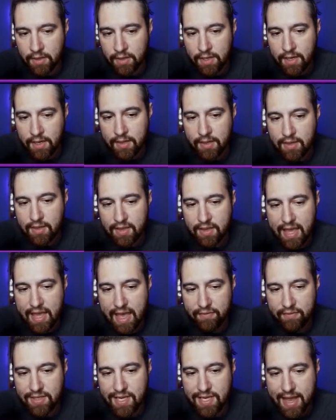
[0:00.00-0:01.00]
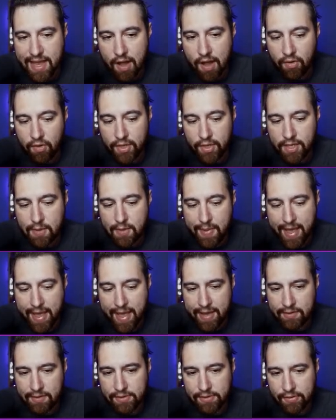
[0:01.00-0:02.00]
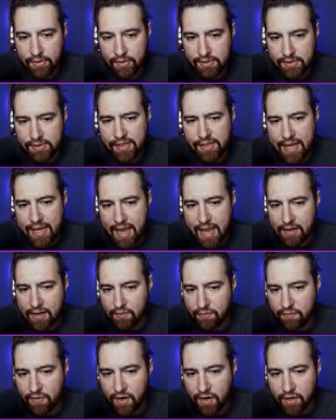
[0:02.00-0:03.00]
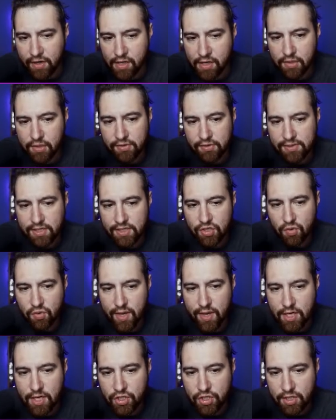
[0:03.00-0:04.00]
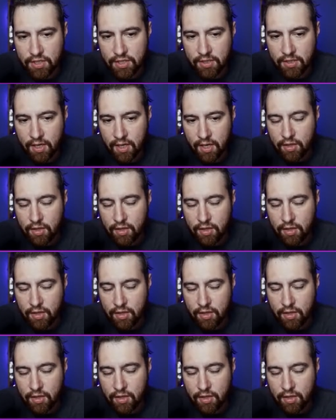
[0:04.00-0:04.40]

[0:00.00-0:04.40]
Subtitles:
and then they have a Dialga in the back. So this is, again, a very close situation.